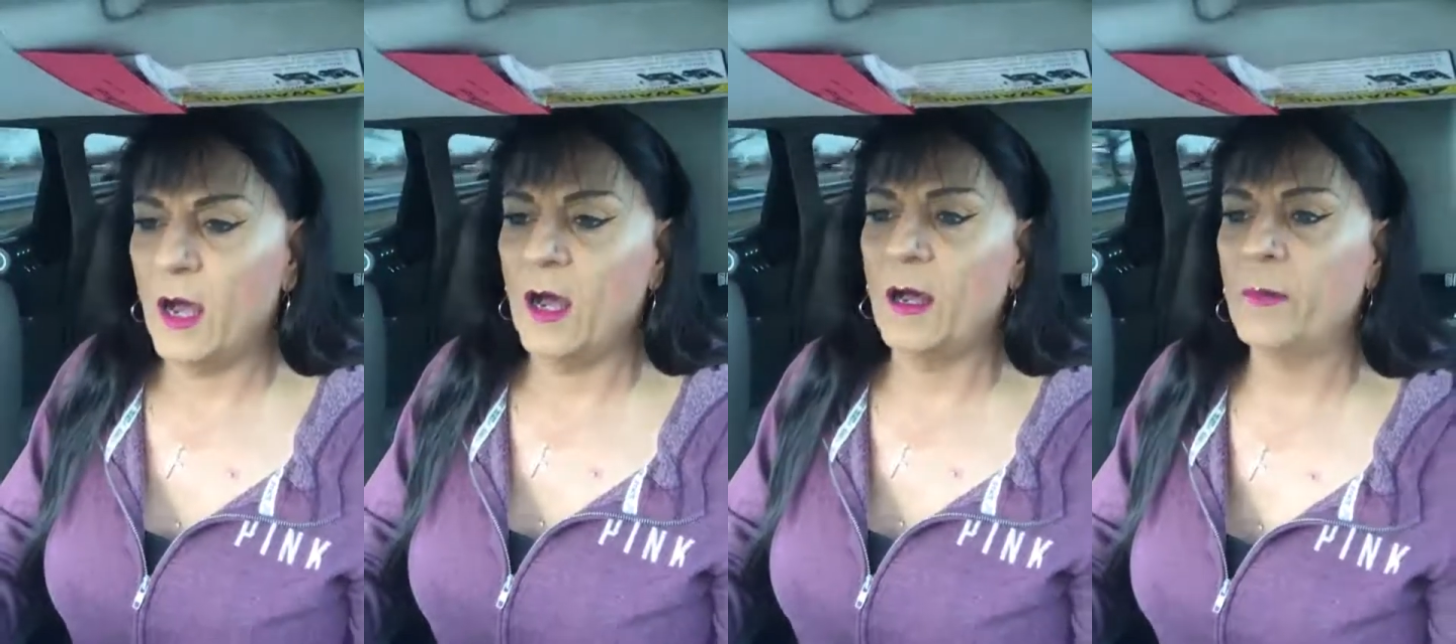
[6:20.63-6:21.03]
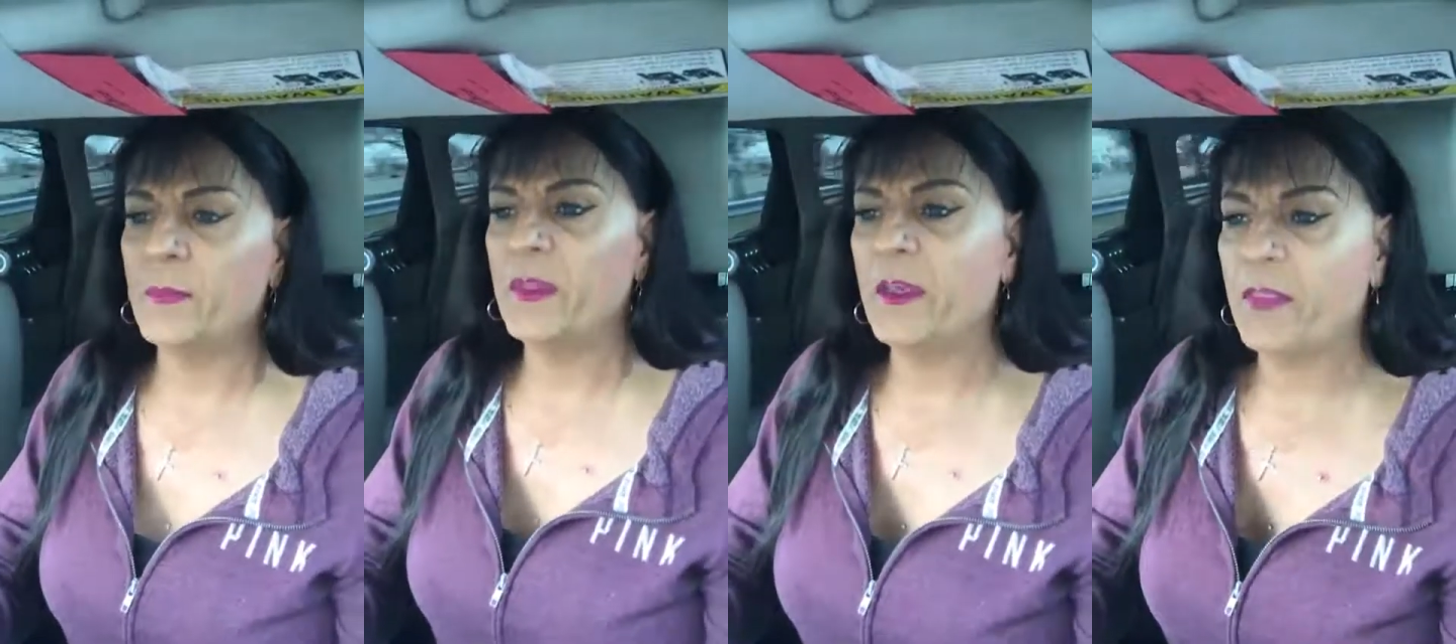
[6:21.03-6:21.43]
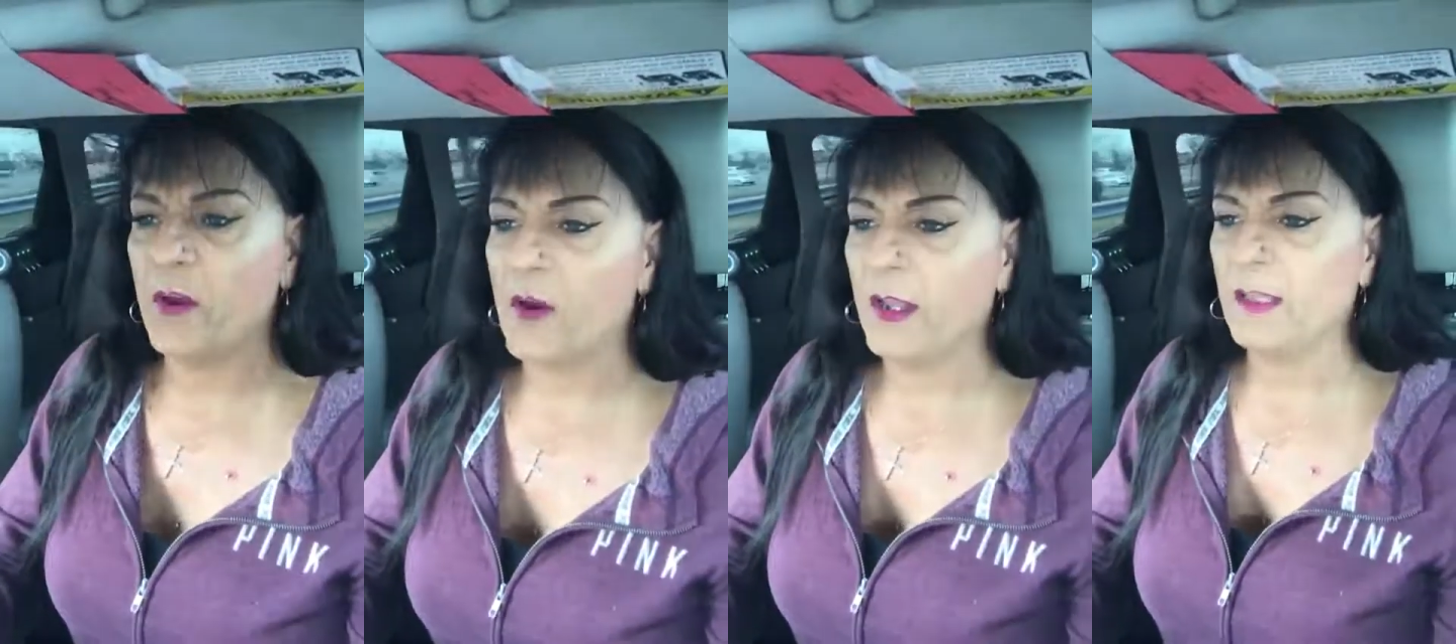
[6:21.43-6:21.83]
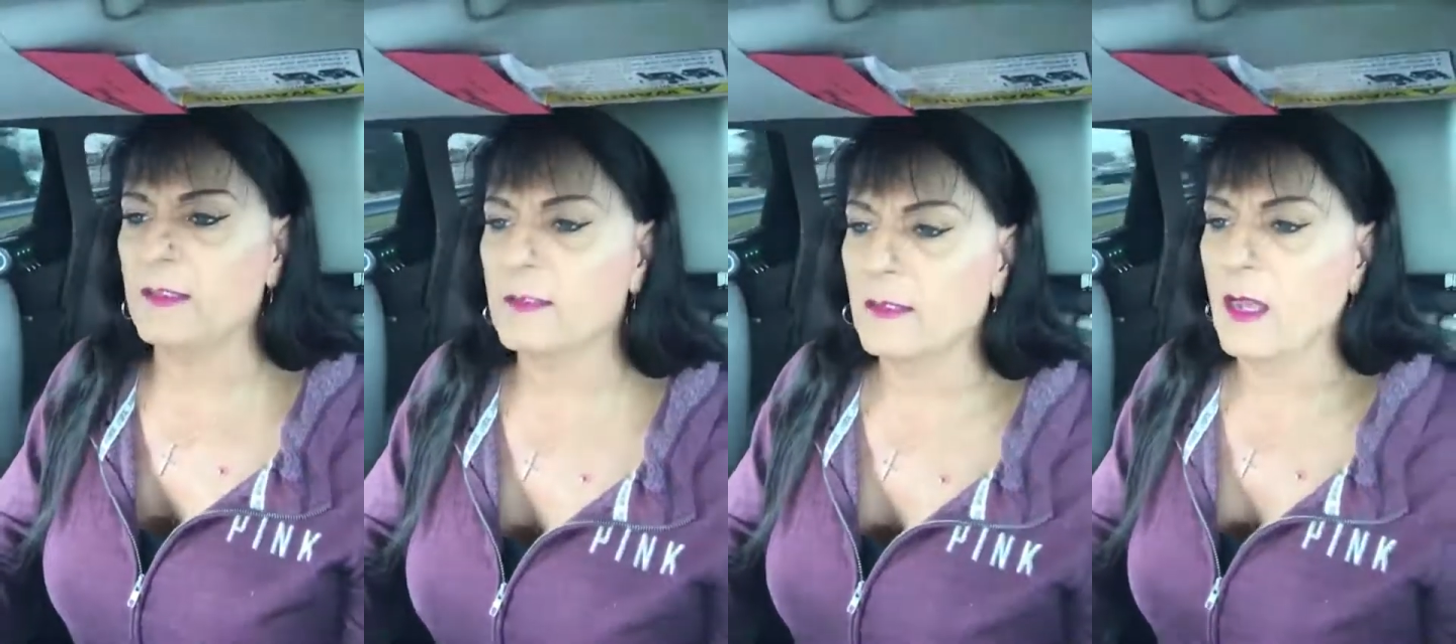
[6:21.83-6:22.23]
the
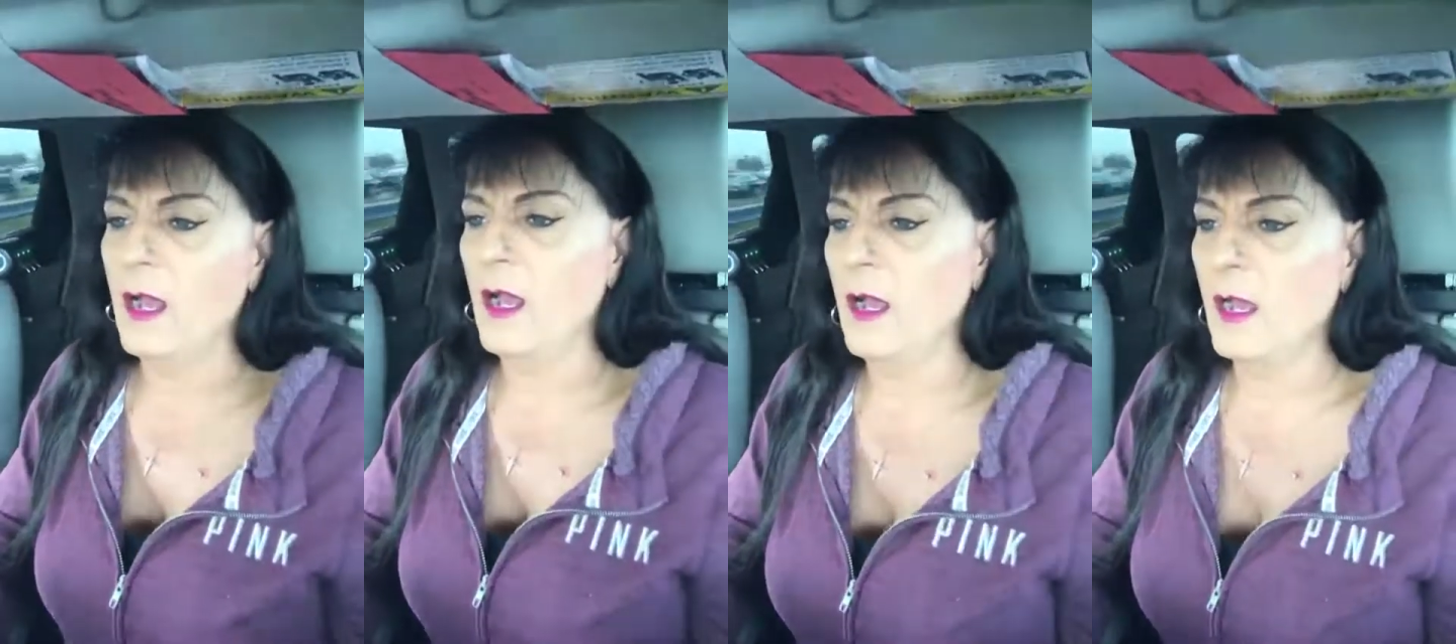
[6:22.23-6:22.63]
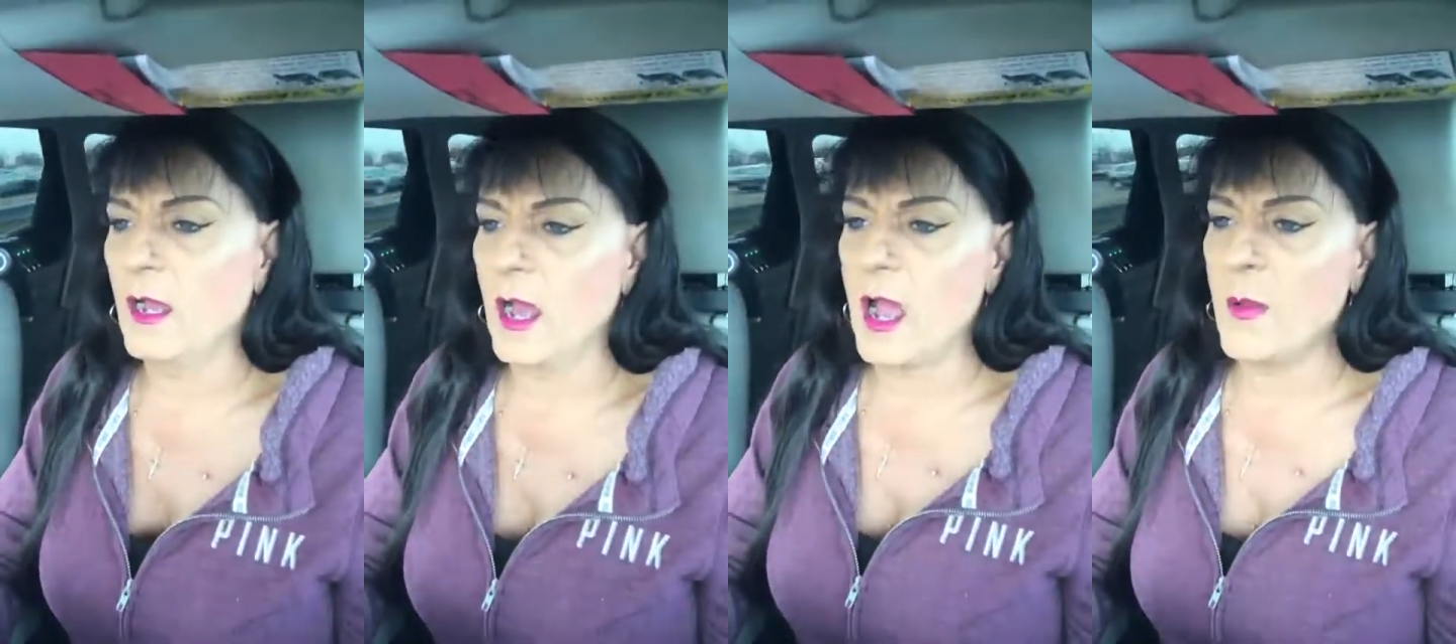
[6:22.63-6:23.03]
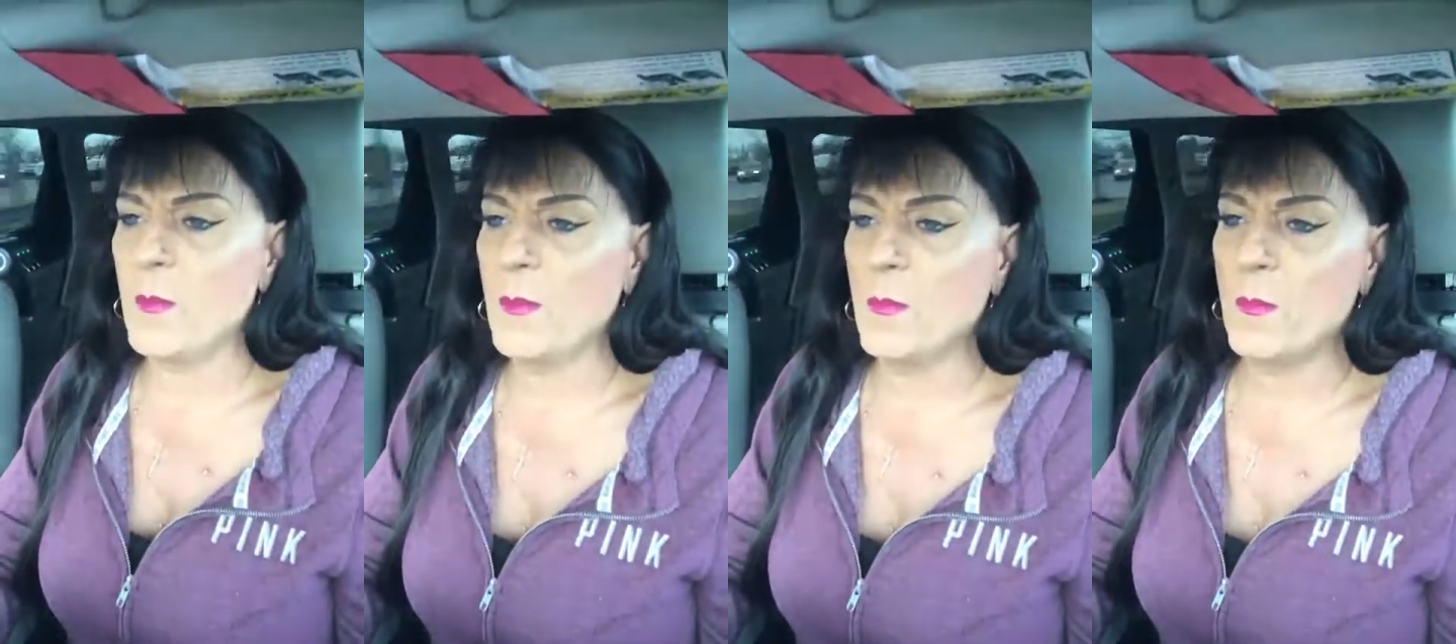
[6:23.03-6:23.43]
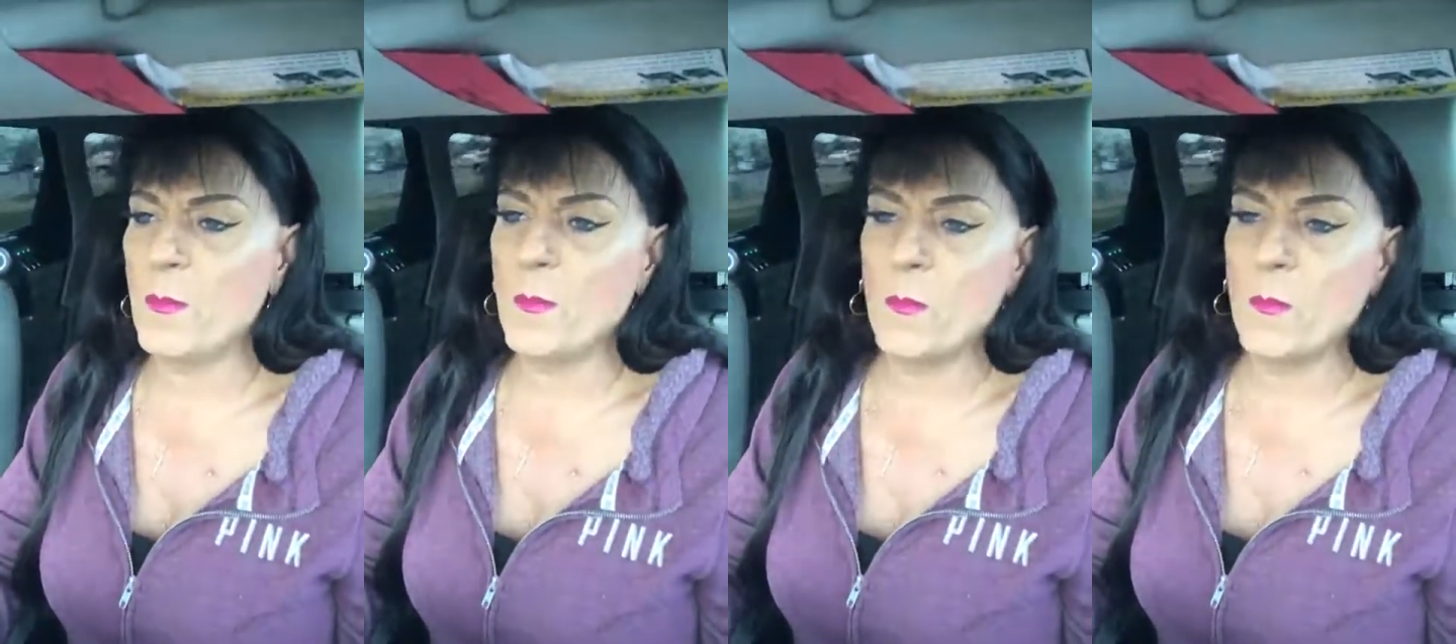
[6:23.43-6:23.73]
authorities. I'm